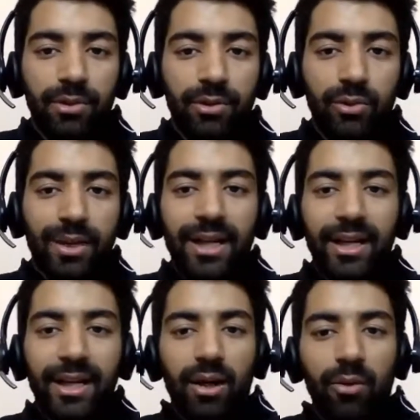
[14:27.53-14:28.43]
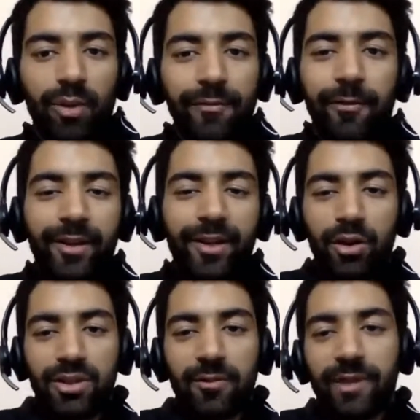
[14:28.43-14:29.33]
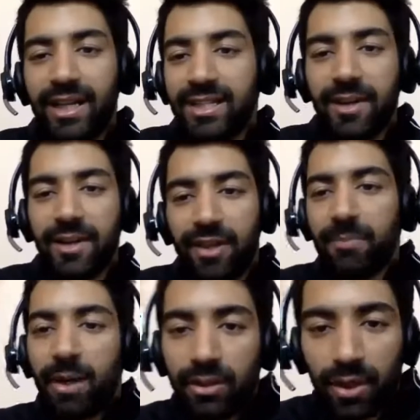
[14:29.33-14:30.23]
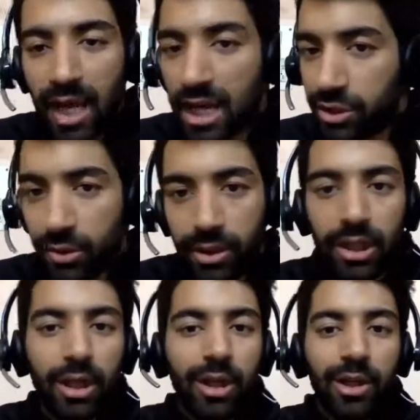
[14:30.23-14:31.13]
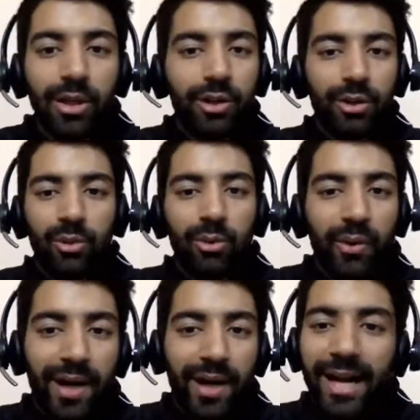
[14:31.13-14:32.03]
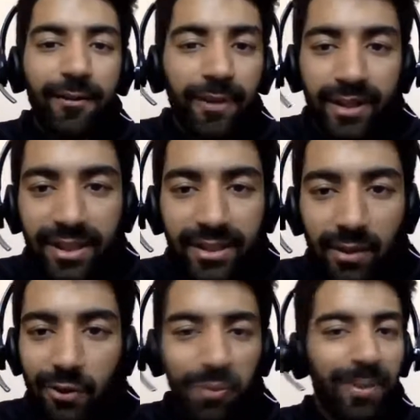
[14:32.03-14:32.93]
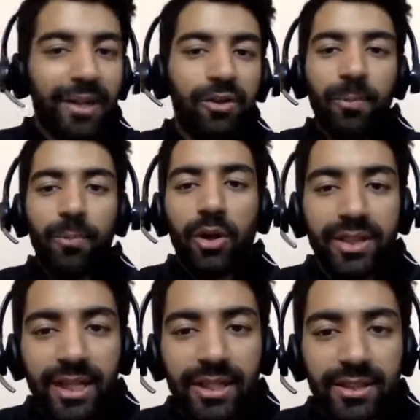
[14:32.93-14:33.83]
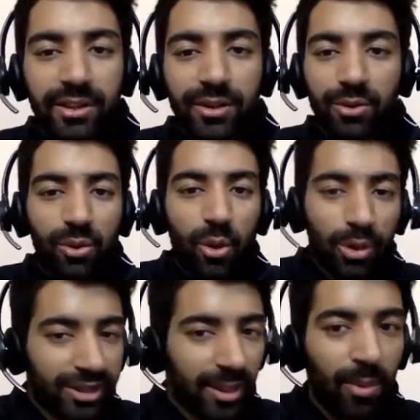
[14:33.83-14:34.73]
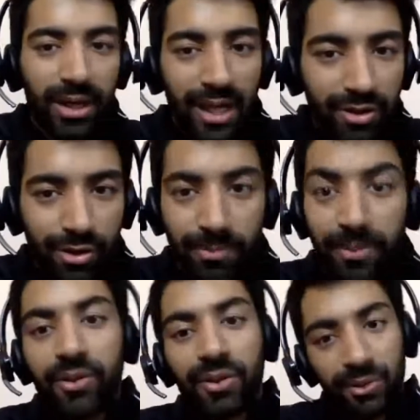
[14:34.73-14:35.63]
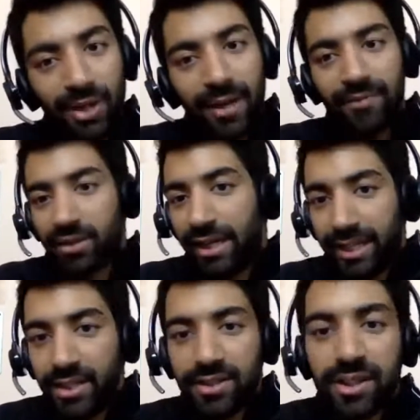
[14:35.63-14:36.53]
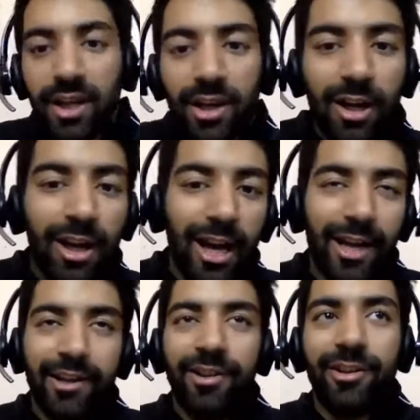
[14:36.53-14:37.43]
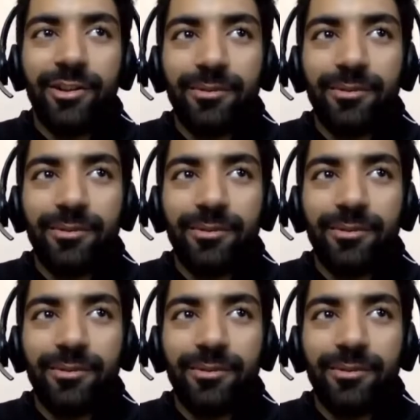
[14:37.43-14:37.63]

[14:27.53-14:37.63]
you get around $150 of credits every month on Azure. You try different things out. You make your projects. You host them on Azure because you have the credits, and